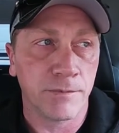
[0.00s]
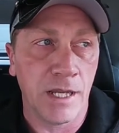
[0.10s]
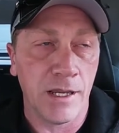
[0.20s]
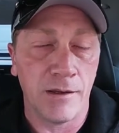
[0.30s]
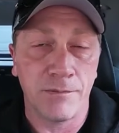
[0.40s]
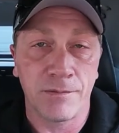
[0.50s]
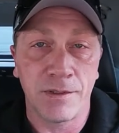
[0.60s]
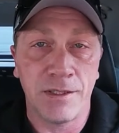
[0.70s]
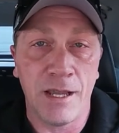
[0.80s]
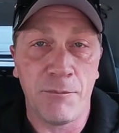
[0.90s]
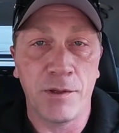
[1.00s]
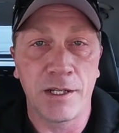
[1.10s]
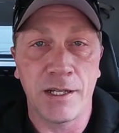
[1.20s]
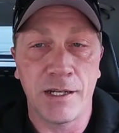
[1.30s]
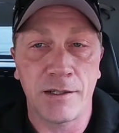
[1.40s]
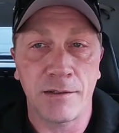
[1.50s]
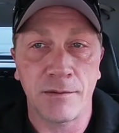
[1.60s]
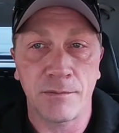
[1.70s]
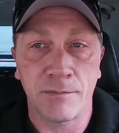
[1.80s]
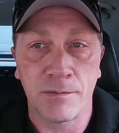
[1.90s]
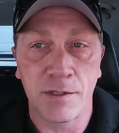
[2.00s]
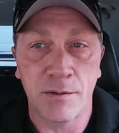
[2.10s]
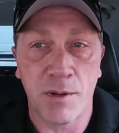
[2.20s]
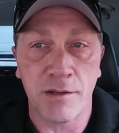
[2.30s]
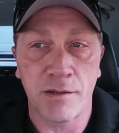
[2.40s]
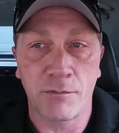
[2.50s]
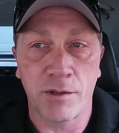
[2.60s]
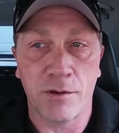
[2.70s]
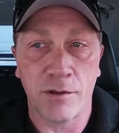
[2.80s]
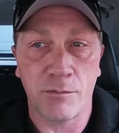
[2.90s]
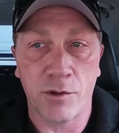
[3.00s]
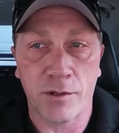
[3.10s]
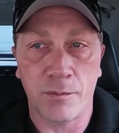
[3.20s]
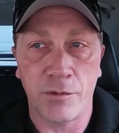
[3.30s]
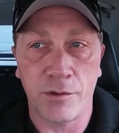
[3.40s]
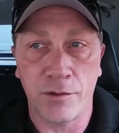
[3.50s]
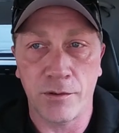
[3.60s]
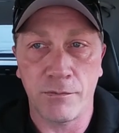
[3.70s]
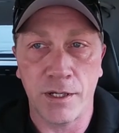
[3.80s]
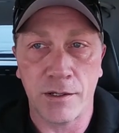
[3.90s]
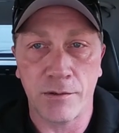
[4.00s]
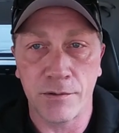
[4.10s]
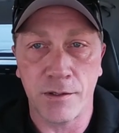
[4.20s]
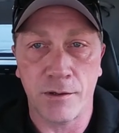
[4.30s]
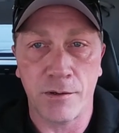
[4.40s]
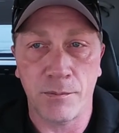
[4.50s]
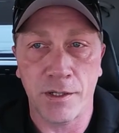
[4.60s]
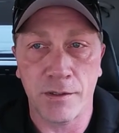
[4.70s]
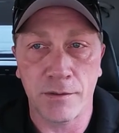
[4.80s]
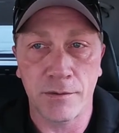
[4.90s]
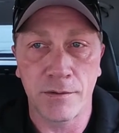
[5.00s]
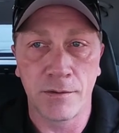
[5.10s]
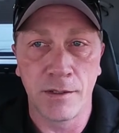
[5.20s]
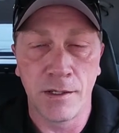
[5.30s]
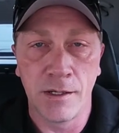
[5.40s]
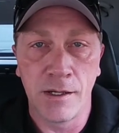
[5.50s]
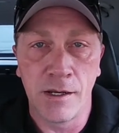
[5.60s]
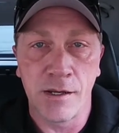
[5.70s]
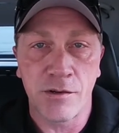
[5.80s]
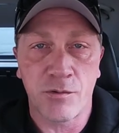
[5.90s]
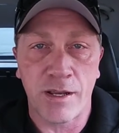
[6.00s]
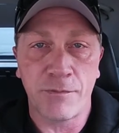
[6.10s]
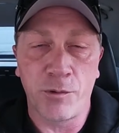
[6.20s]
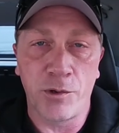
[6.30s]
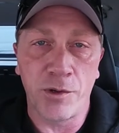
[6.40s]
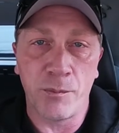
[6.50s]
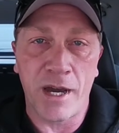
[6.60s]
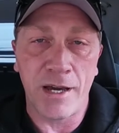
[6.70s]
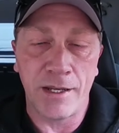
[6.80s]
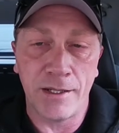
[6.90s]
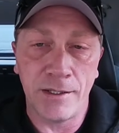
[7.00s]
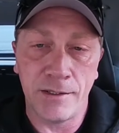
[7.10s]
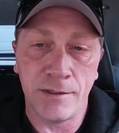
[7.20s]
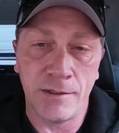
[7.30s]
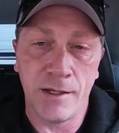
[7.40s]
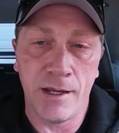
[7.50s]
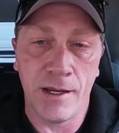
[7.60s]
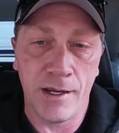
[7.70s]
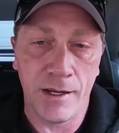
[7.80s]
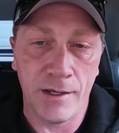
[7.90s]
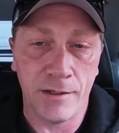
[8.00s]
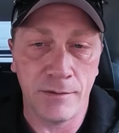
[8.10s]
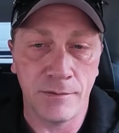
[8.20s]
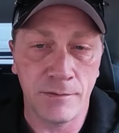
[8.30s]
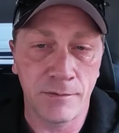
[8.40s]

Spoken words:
yeah, definitely need it, especially with all the work I'm doing on the vehicles and all, because stressful on the body. And